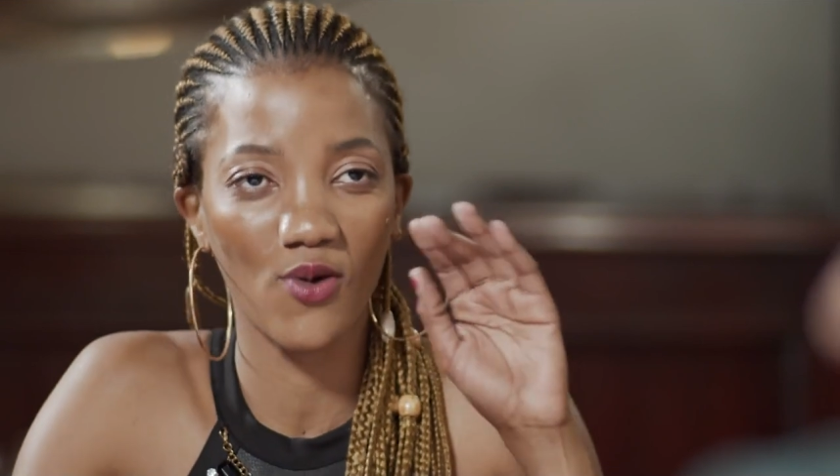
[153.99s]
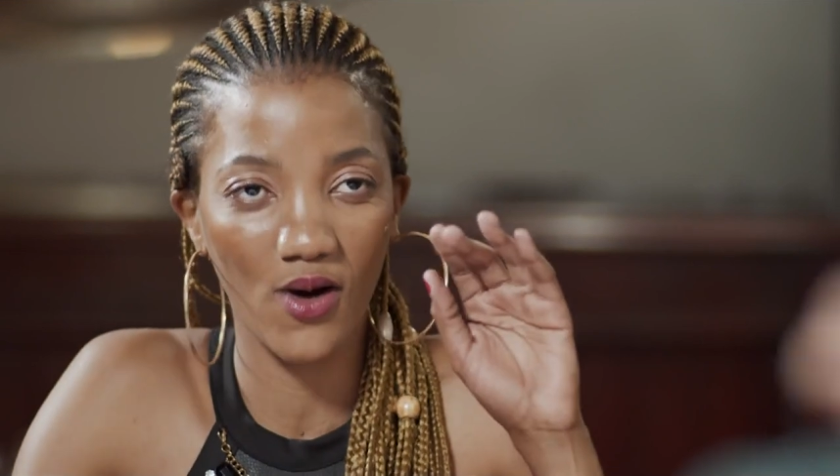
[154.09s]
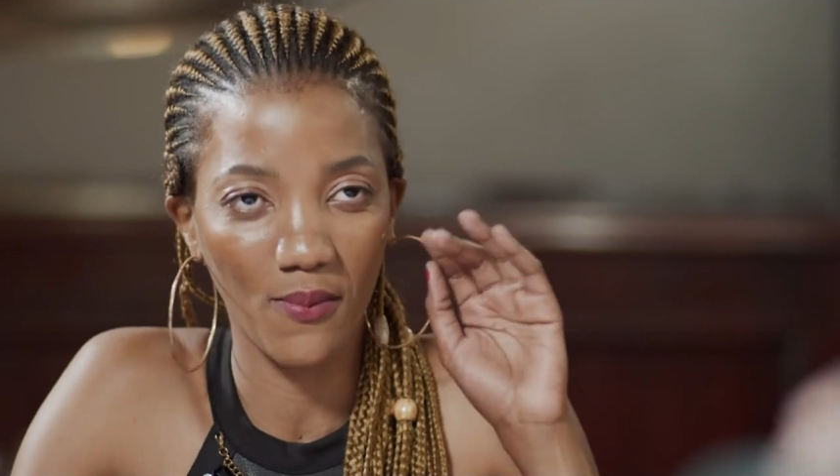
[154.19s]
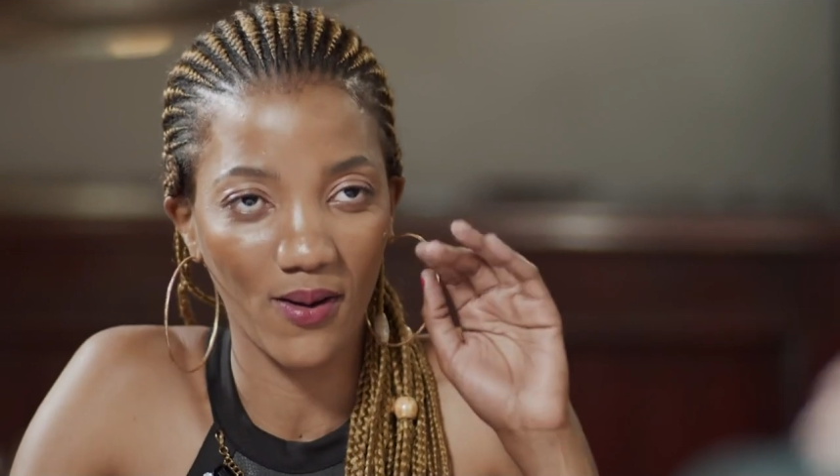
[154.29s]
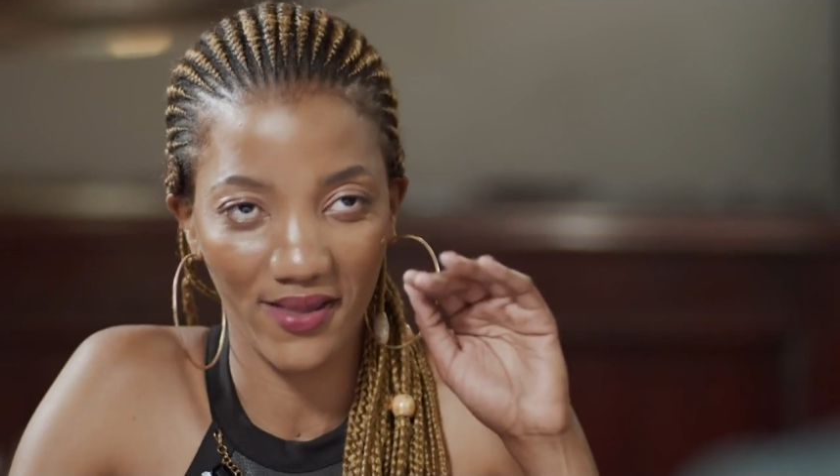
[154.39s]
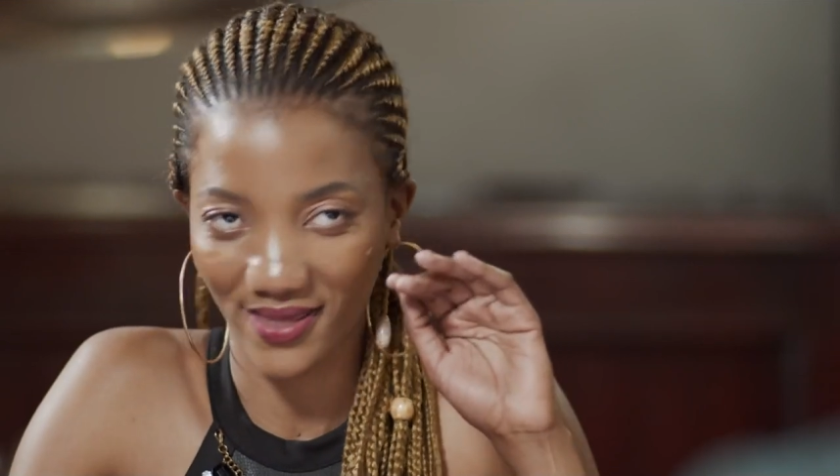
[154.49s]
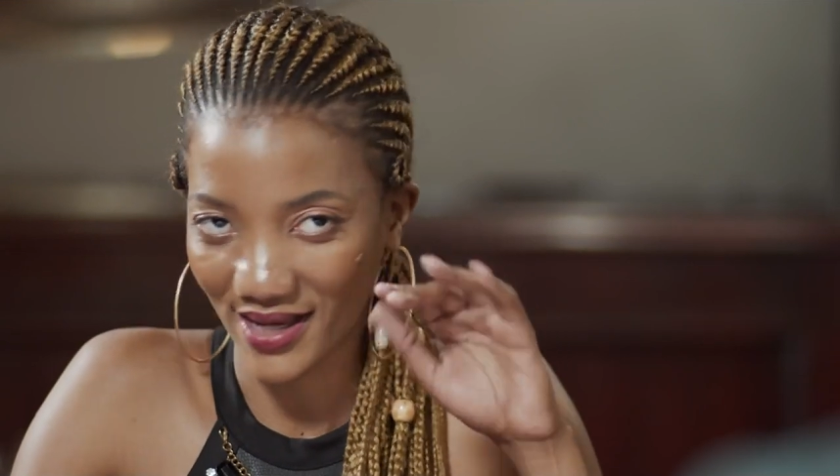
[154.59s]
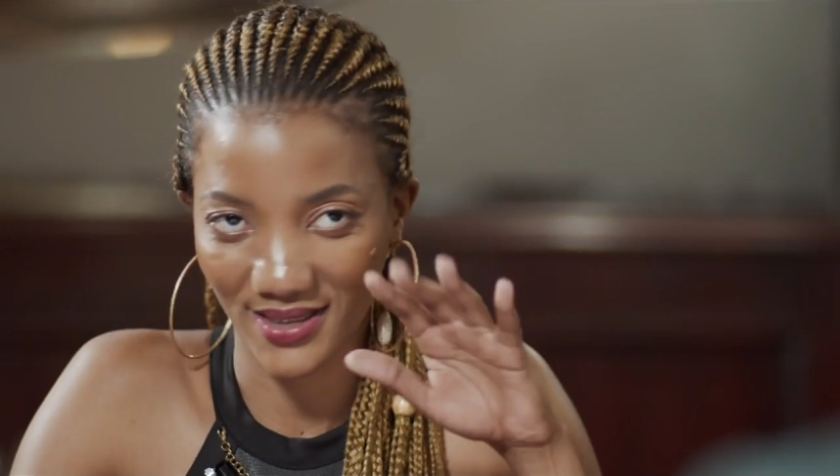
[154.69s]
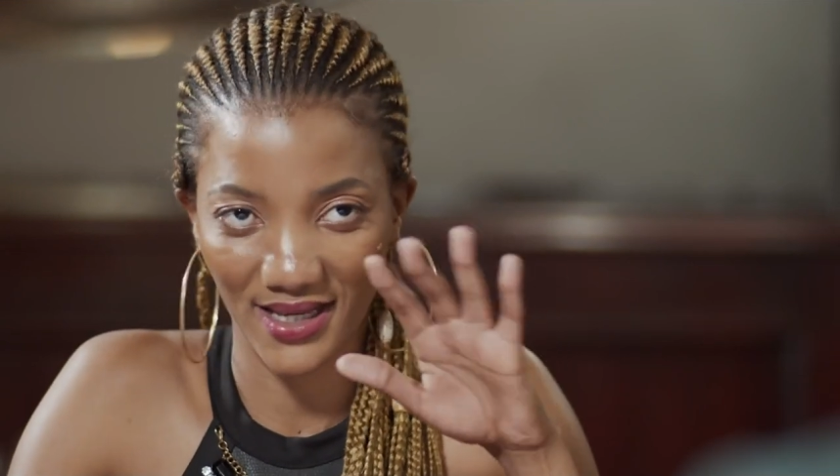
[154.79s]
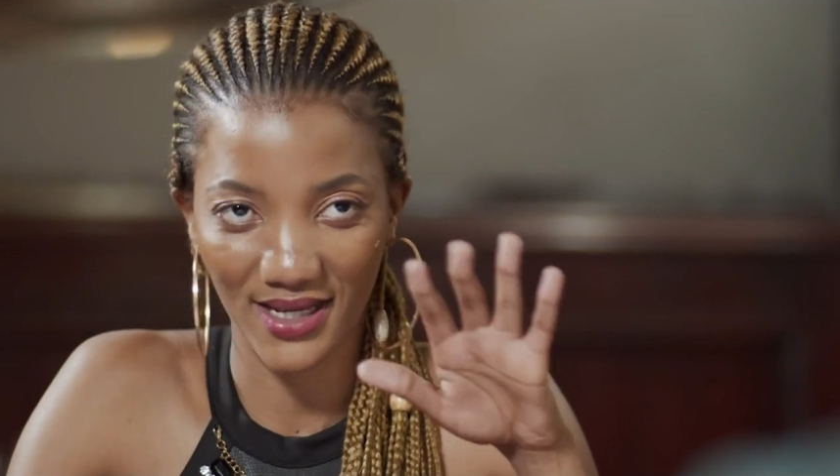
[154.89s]
more about
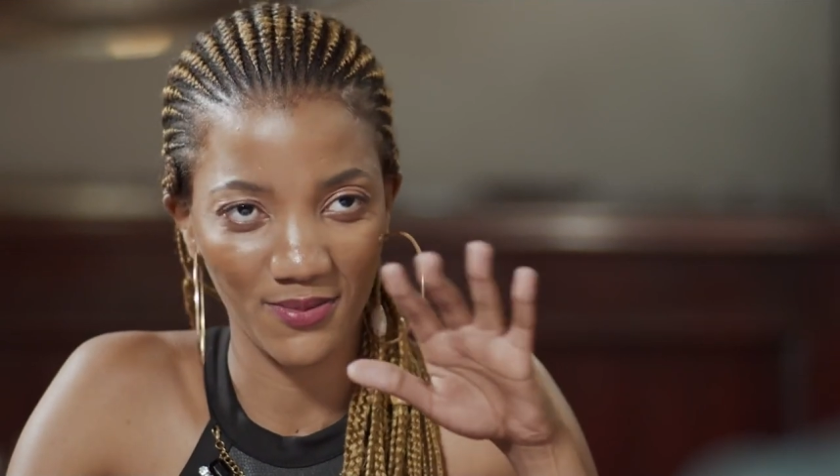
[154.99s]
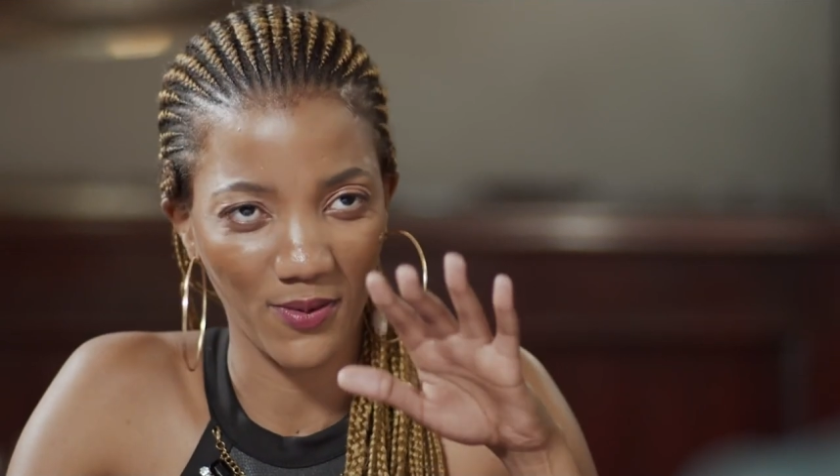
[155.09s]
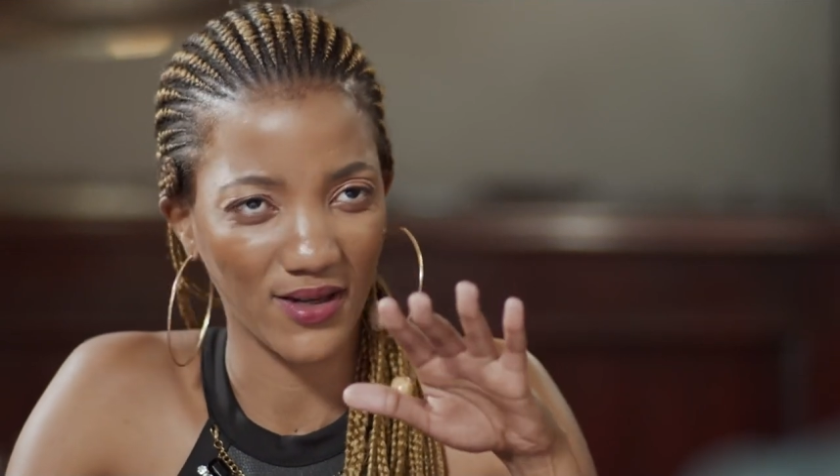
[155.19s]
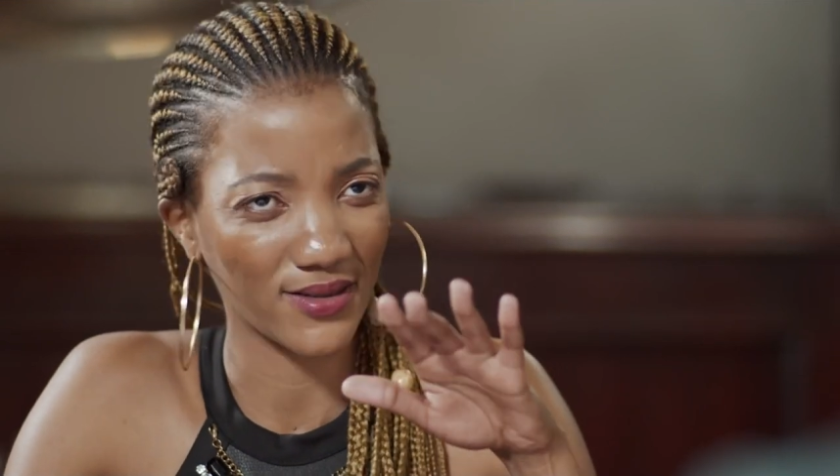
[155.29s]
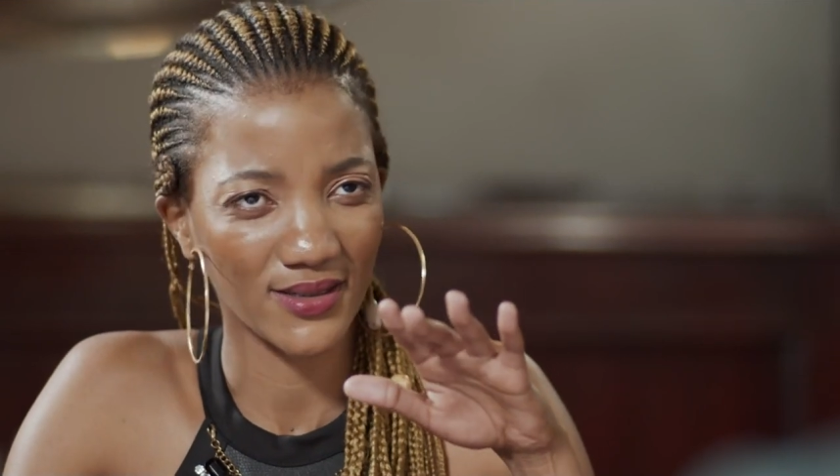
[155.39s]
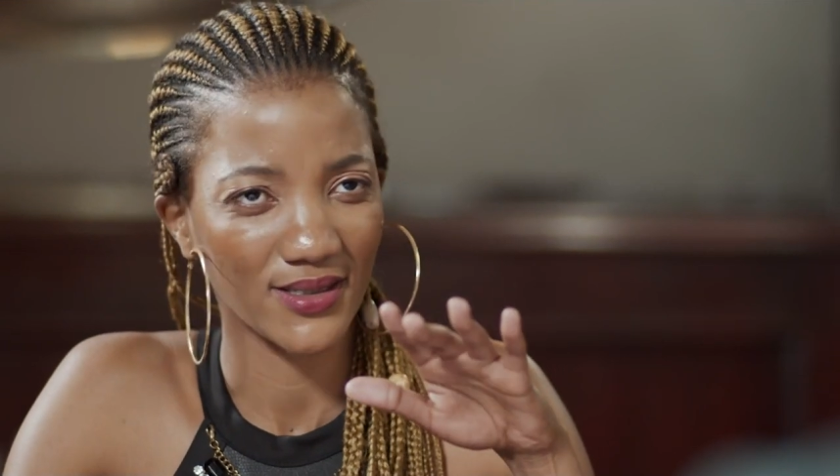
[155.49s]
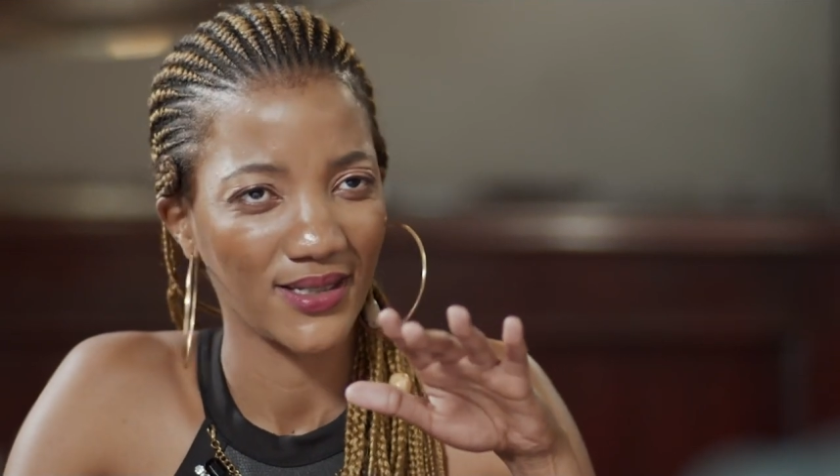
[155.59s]
that part.